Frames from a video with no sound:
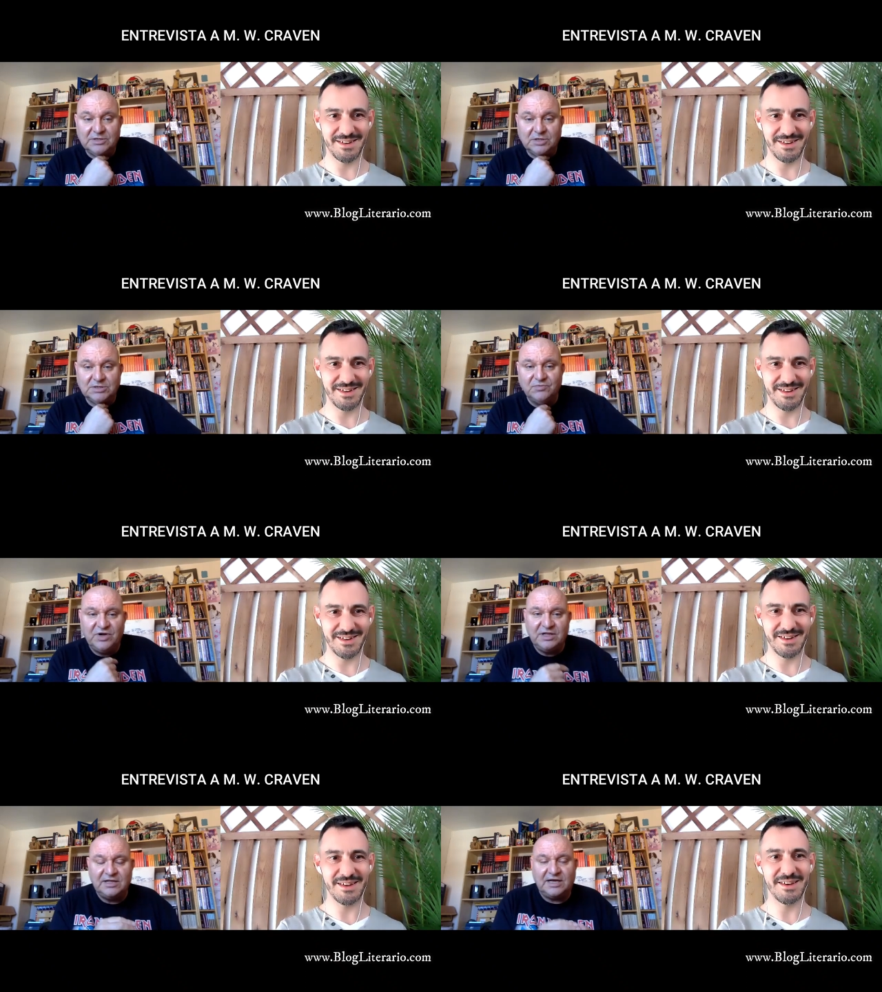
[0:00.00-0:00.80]
Speaker 1: It's got some
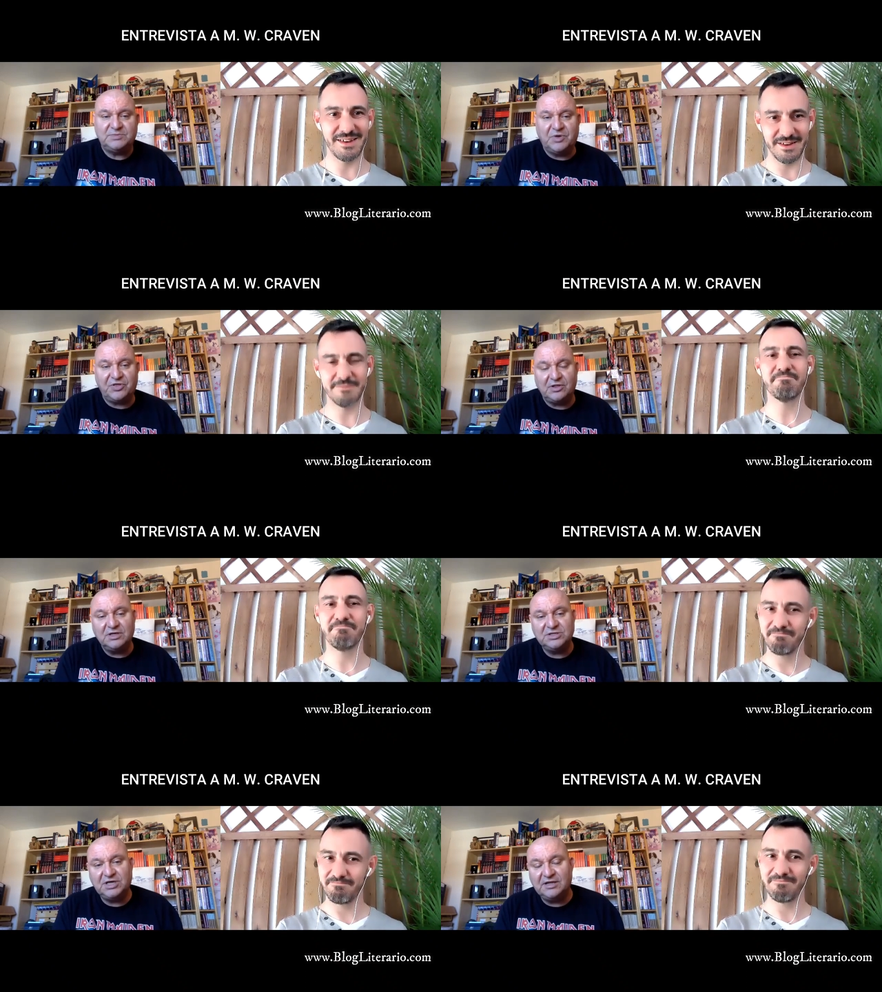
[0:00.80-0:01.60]
really nice
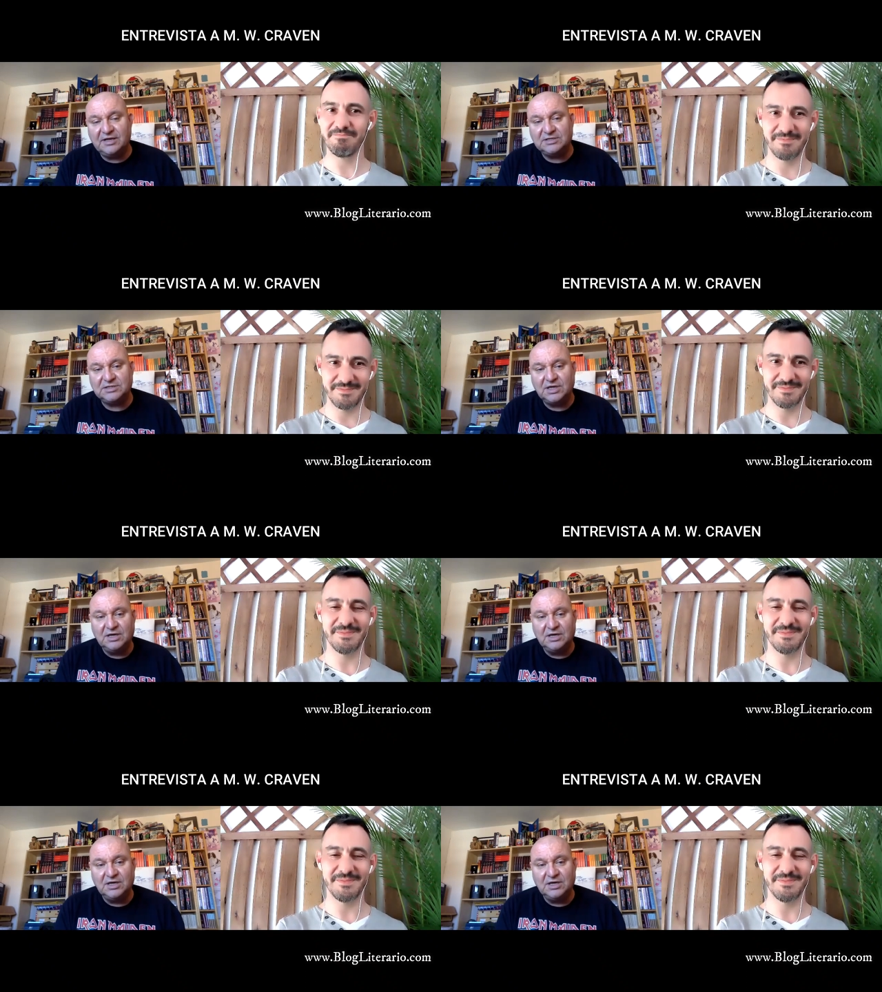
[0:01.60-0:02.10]
mythology in it